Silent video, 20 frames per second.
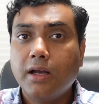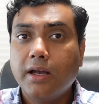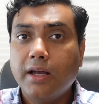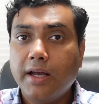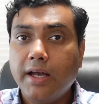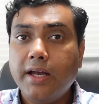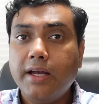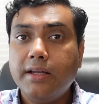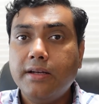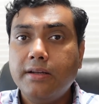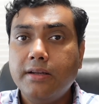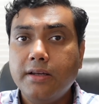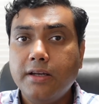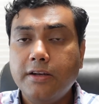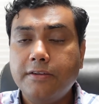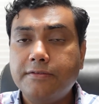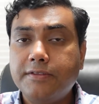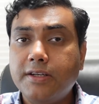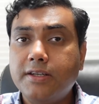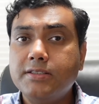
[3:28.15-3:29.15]
And
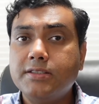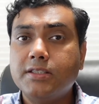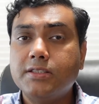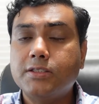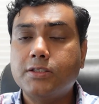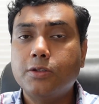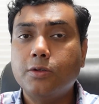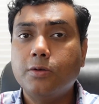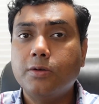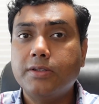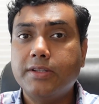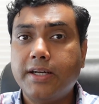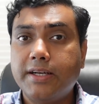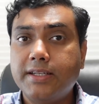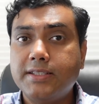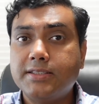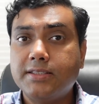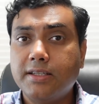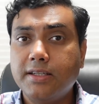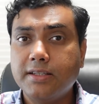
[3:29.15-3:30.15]
if there is a store that
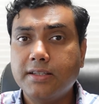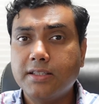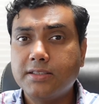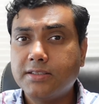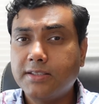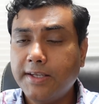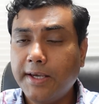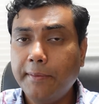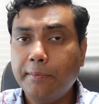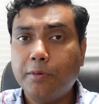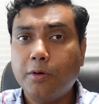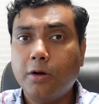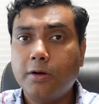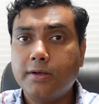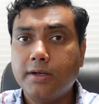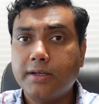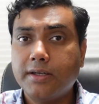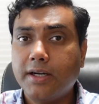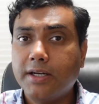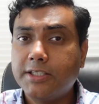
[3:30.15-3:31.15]
is selling the same
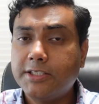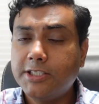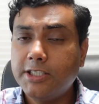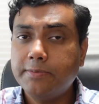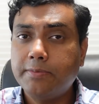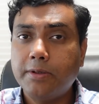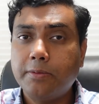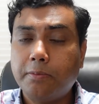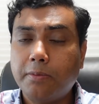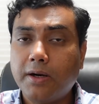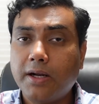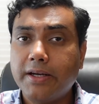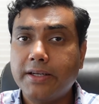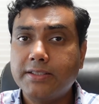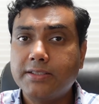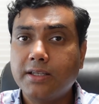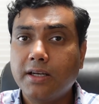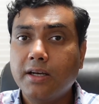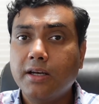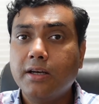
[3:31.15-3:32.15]
product at cheaper
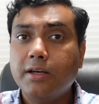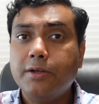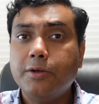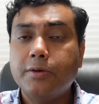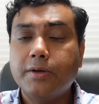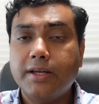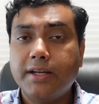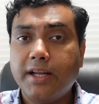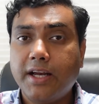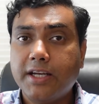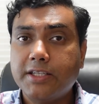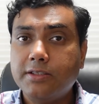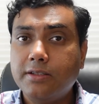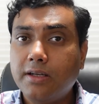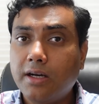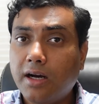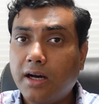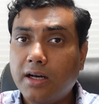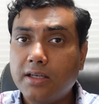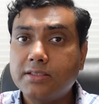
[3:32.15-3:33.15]
price, you can actually
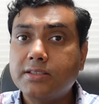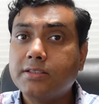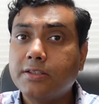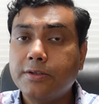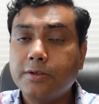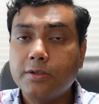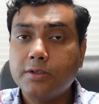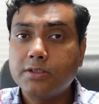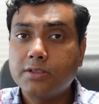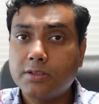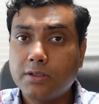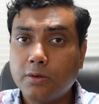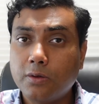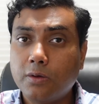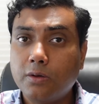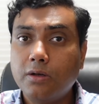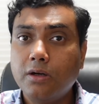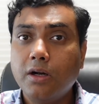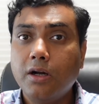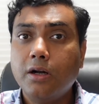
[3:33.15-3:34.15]
ask your
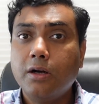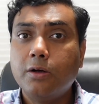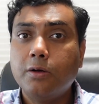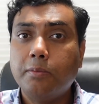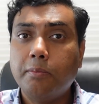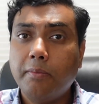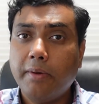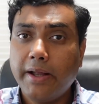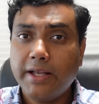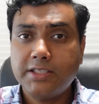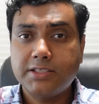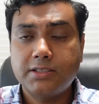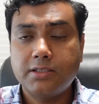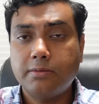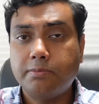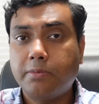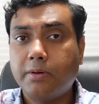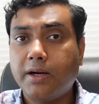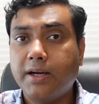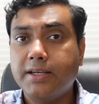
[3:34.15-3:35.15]
store to match the
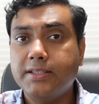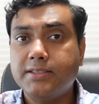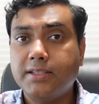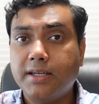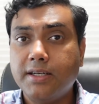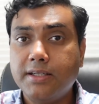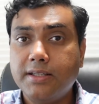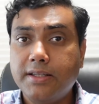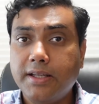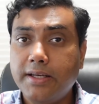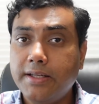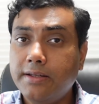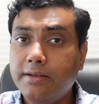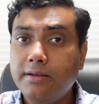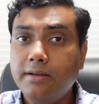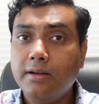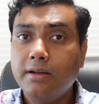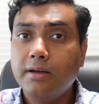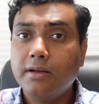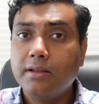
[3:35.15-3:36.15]
price, and
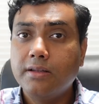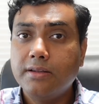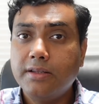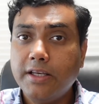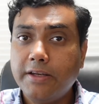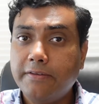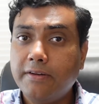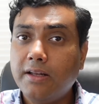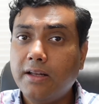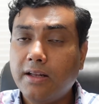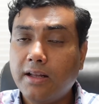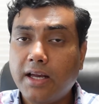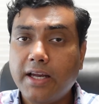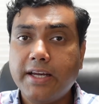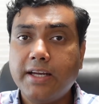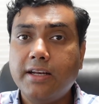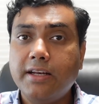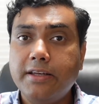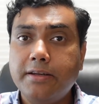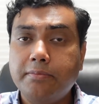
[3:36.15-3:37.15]
then they will
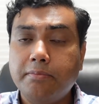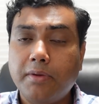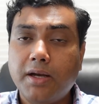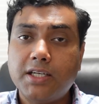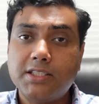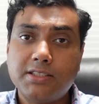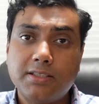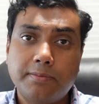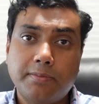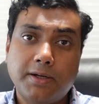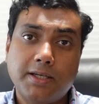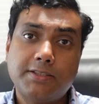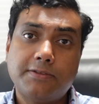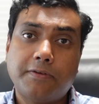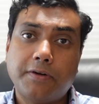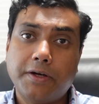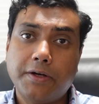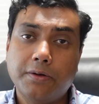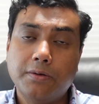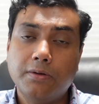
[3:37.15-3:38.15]
likely match the price
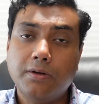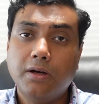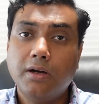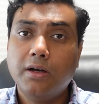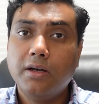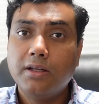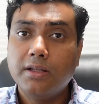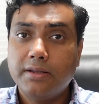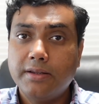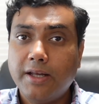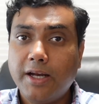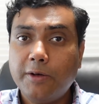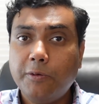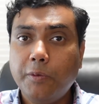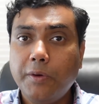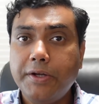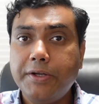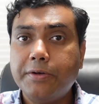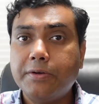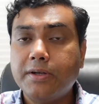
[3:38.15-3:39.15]
for you. That
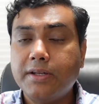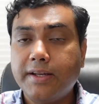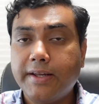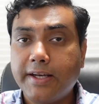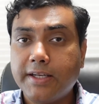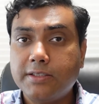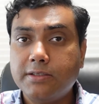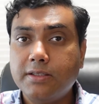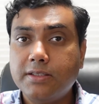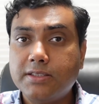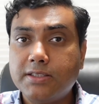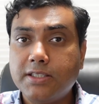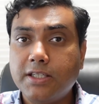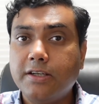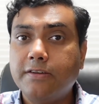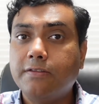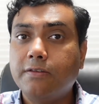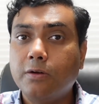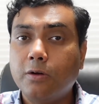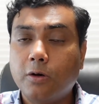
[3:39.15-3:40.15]
way you can actually
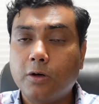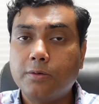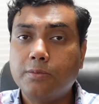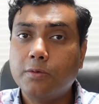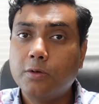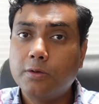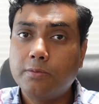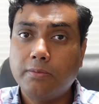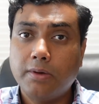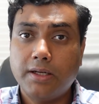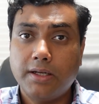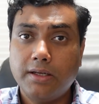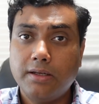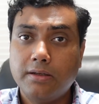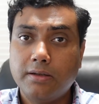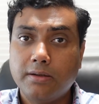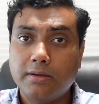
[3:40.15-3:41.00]
save a lot more money.